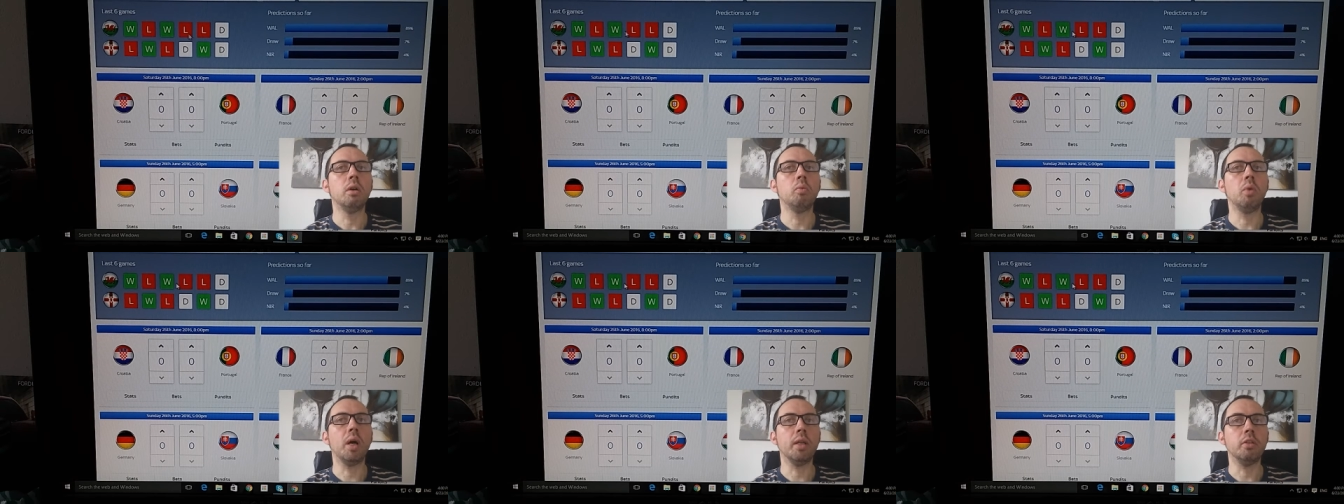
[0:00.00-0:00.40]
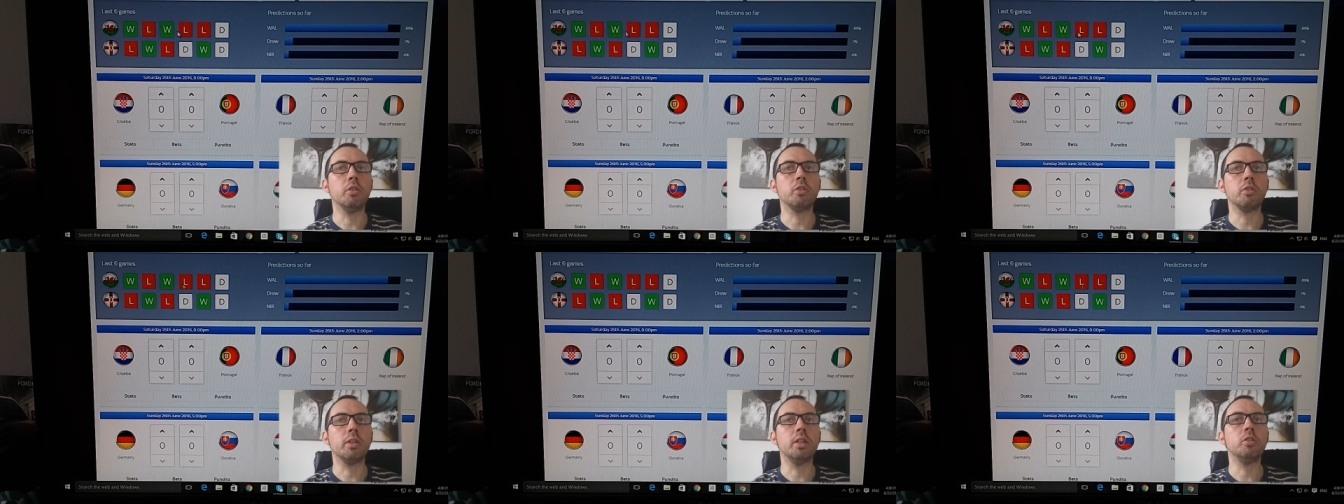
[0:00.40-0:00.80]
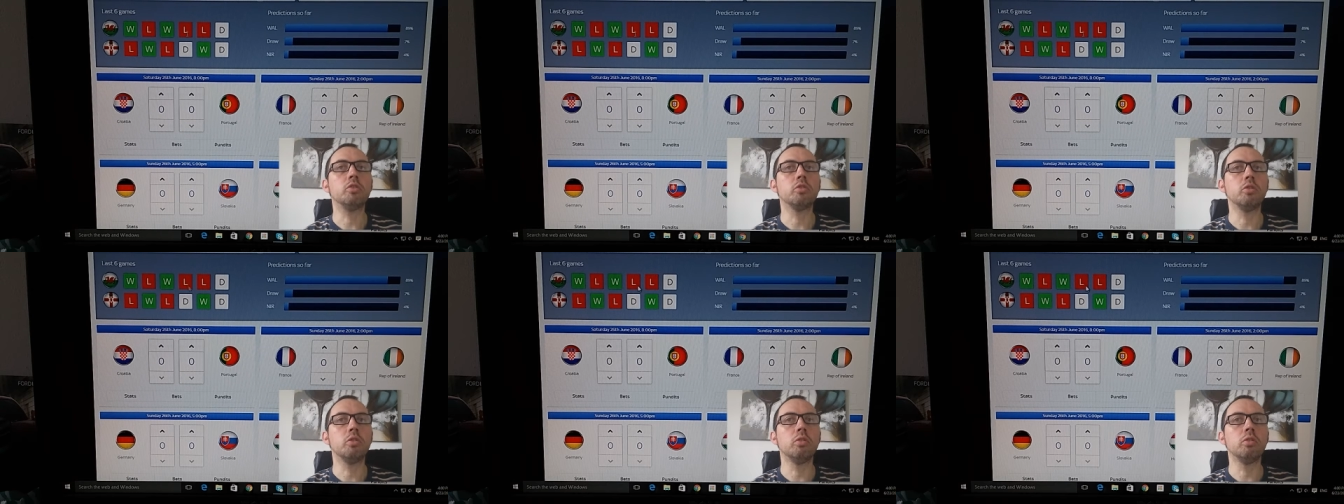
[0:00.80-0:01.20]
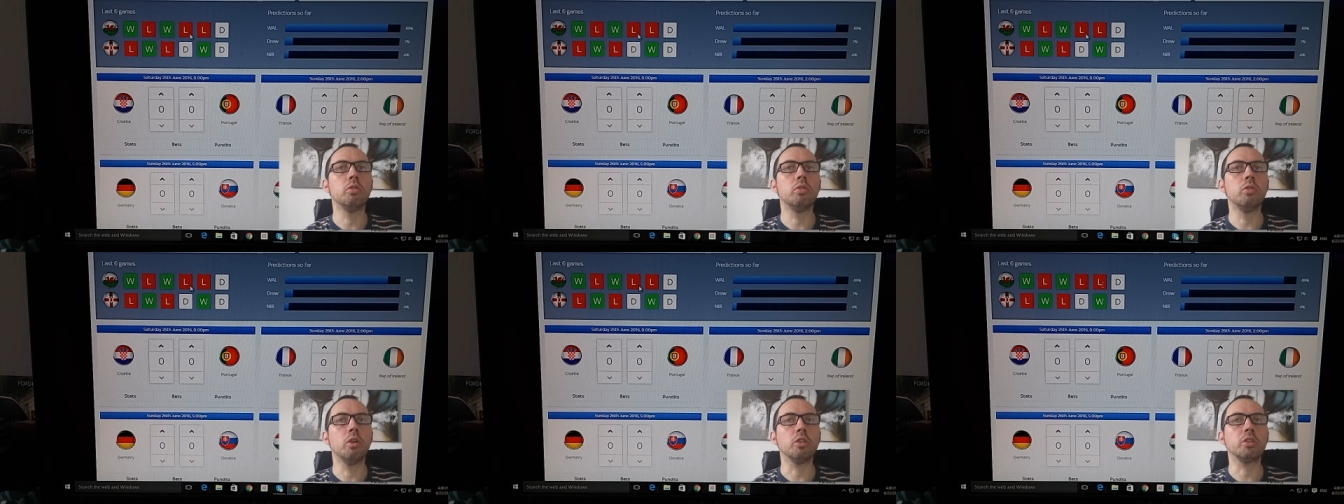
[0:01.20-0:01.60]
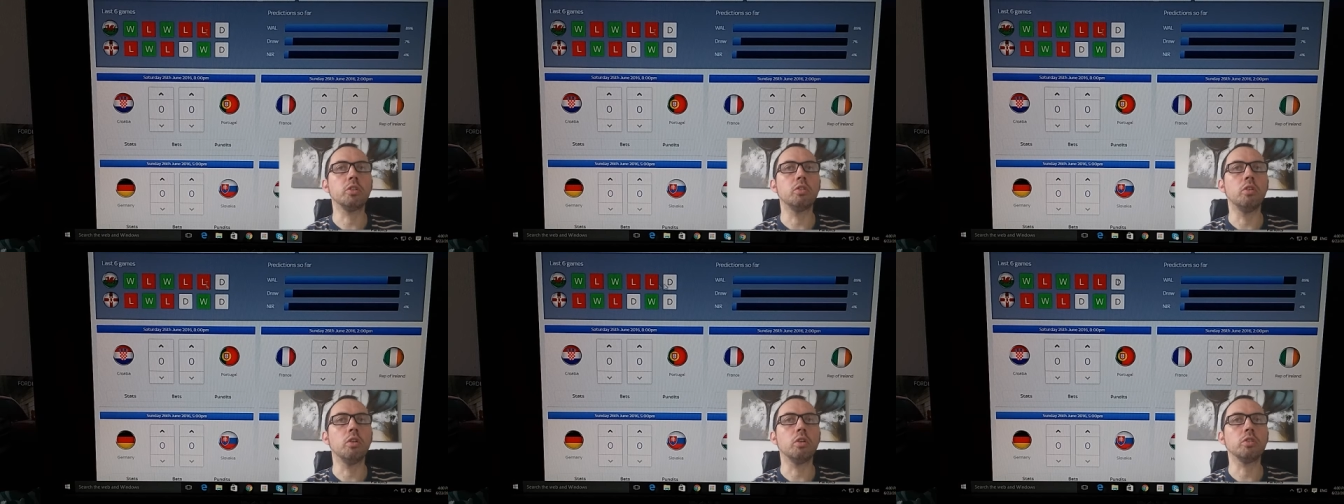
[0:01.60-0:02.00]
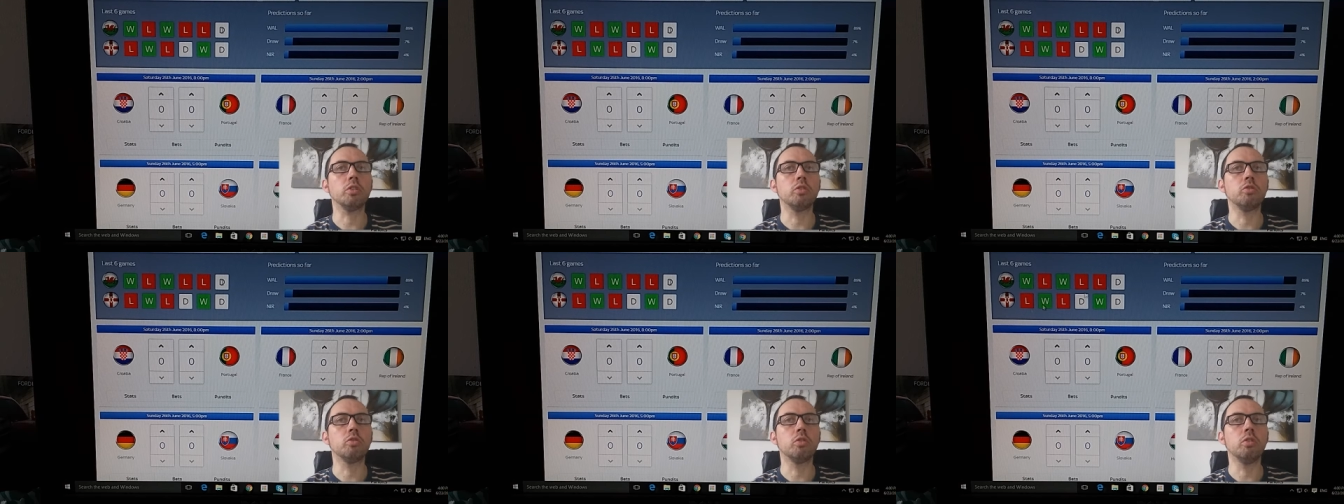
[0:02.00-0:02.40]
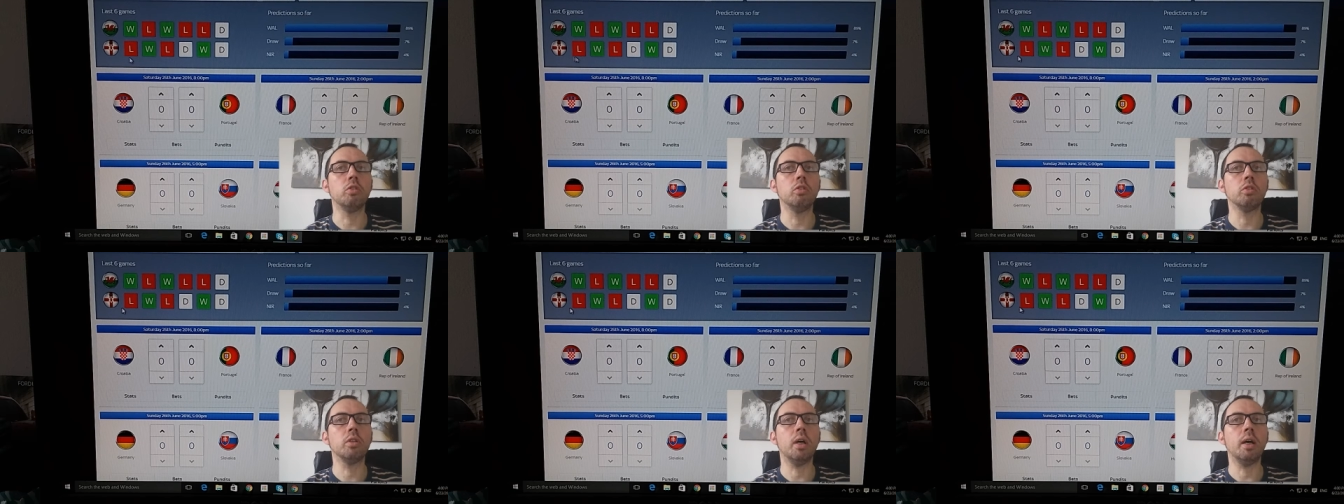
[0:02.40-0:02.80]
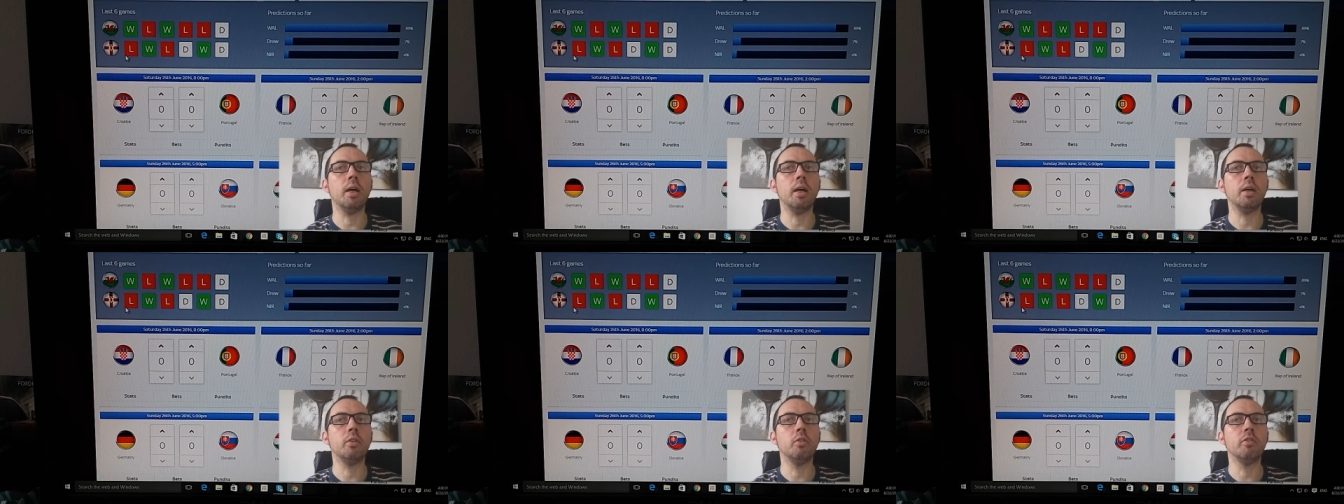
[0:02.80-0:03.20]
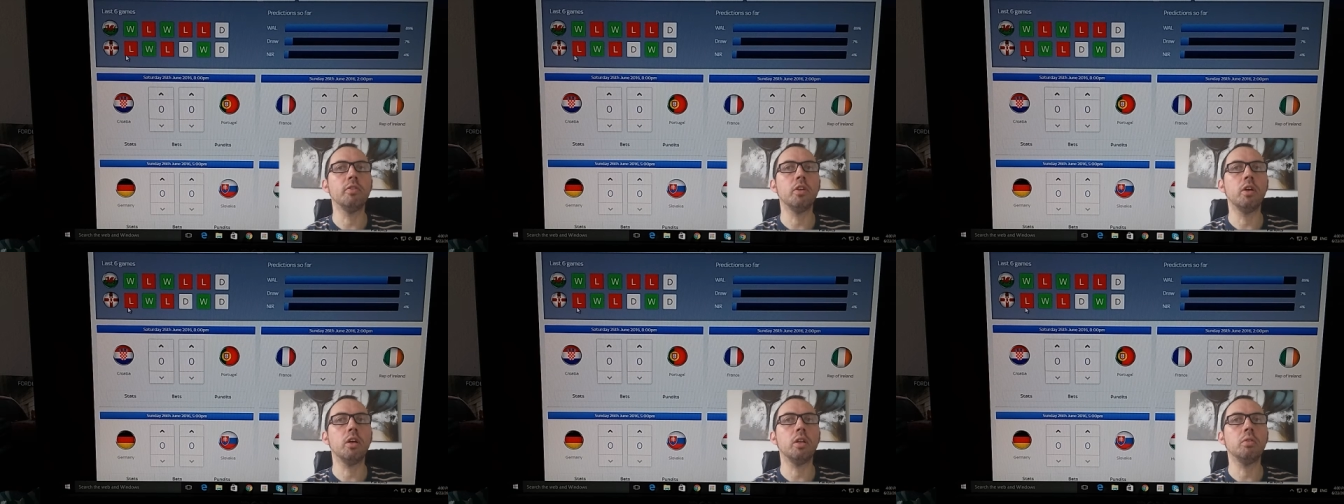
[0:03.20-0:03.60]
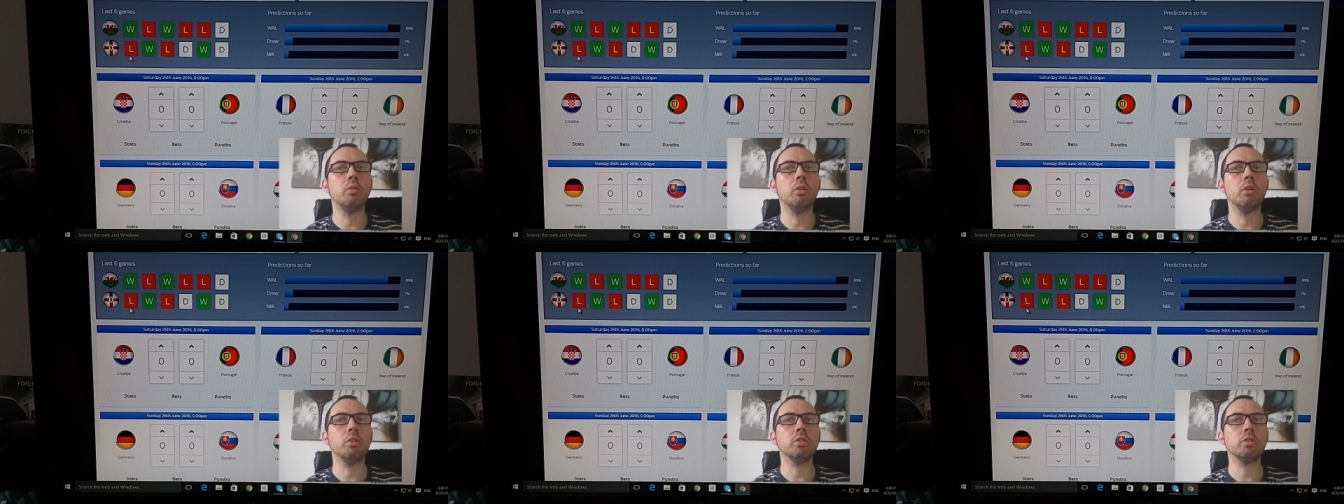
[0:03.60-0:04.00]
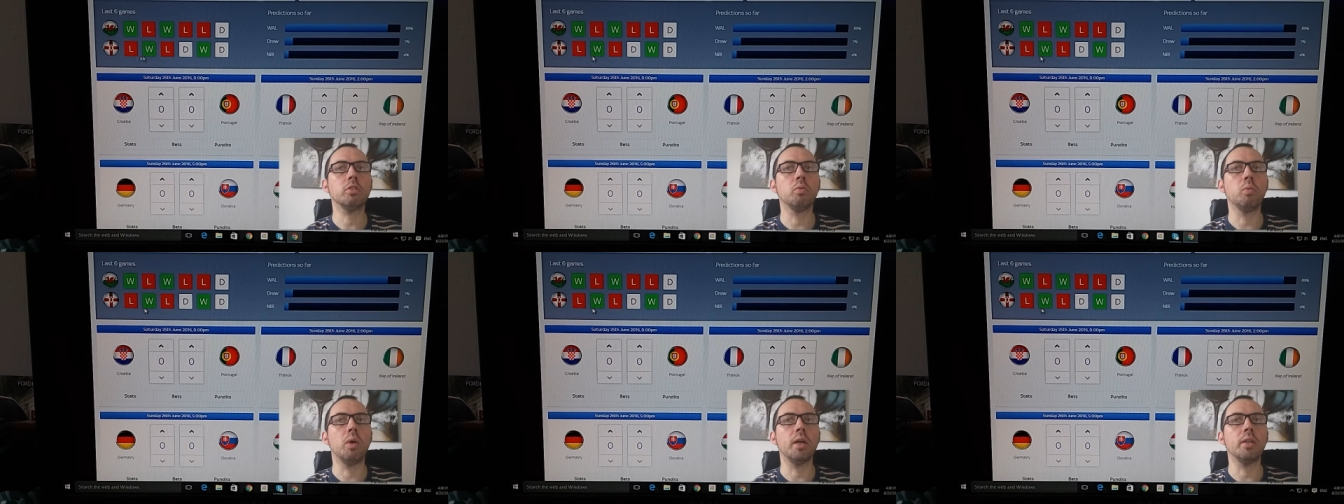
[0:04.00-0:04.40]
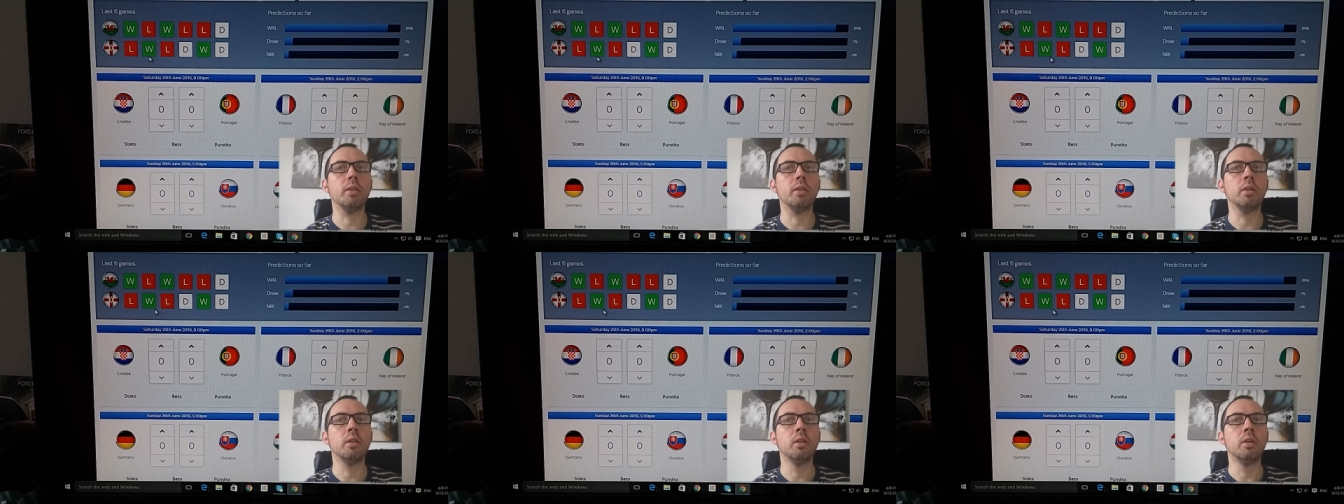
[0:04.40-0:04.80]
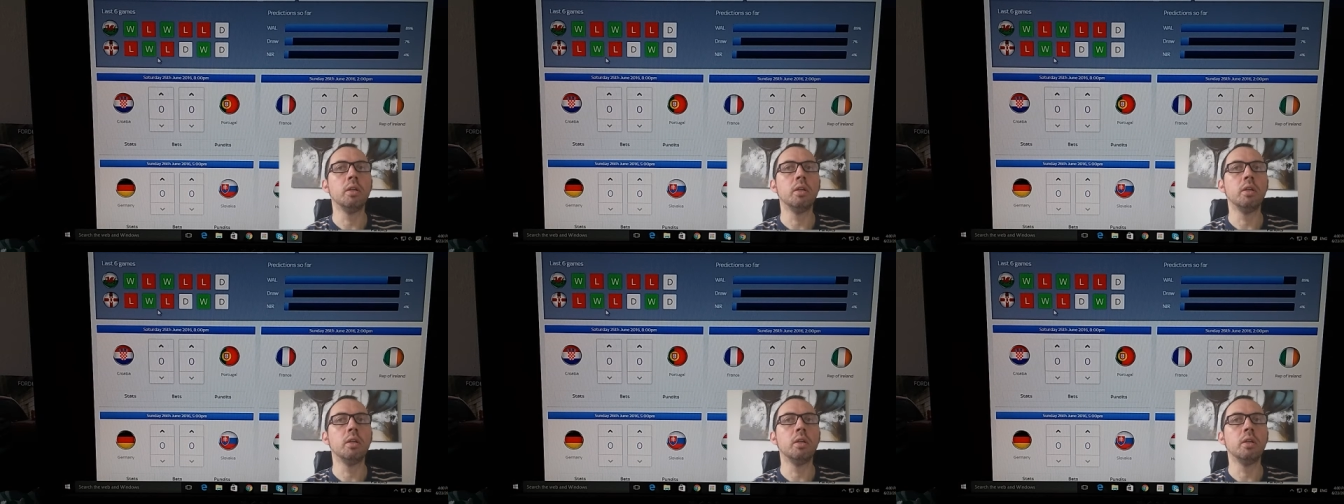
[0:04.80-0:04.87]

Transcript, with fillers: one sorry draw lost lost drawn uh, Northern Ireland lost one